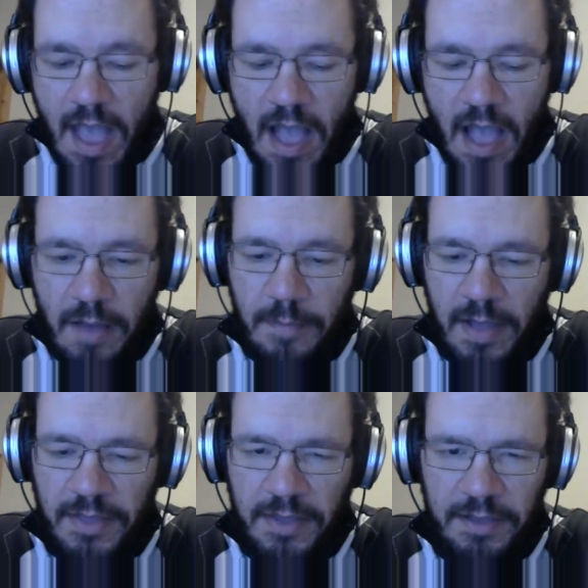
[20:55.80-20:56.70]
I
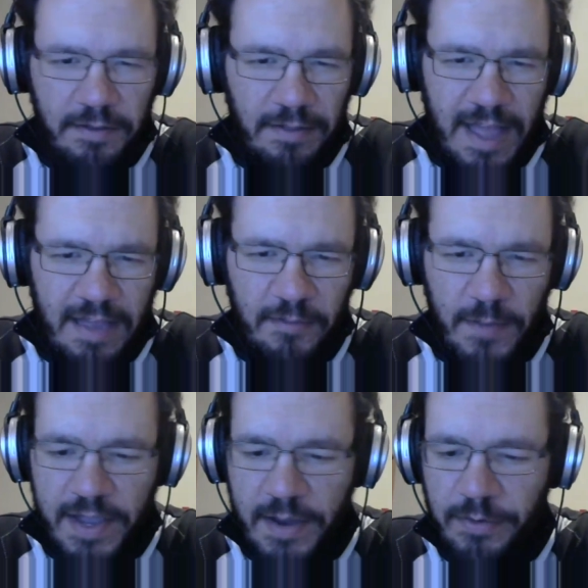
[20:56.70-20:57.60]
think last
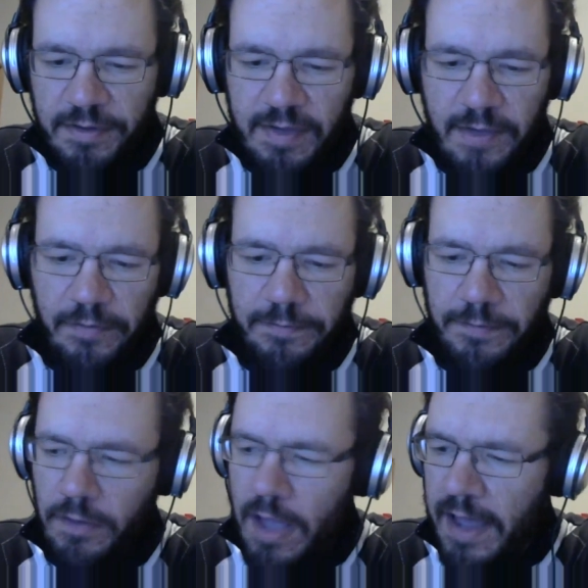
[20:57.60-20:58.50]
week you were 7 for
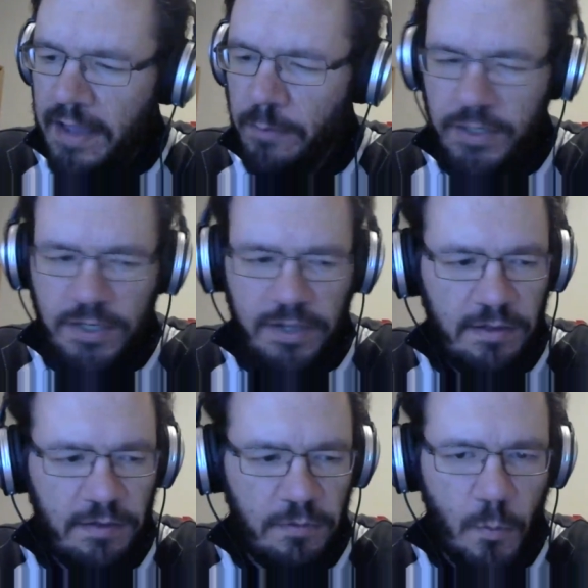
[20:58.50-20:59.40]
9, which
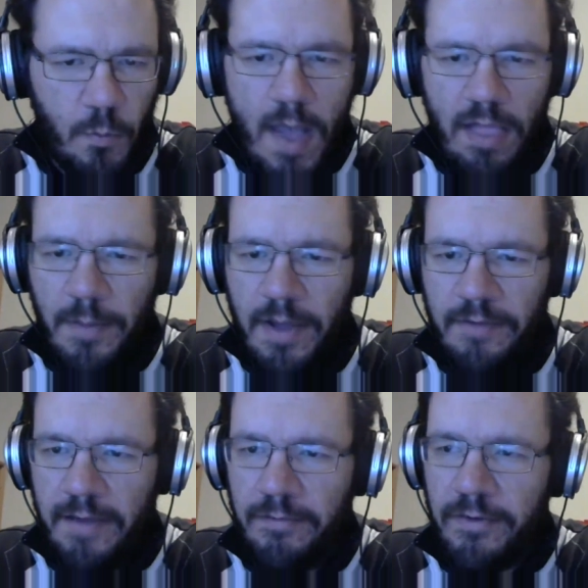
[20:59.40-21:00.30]
is well above
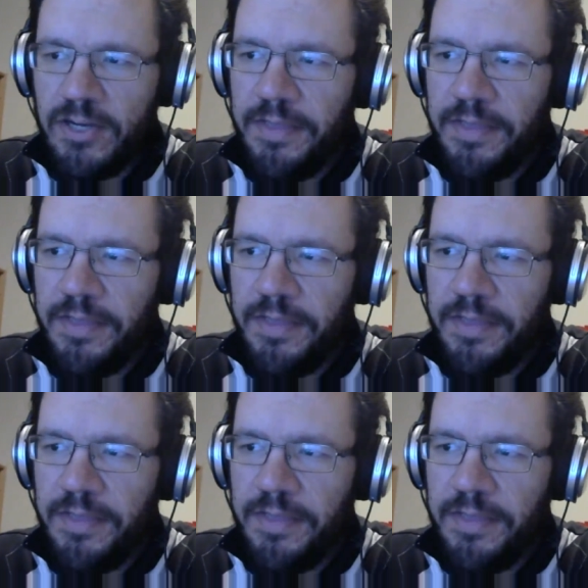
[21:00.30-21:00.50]
average.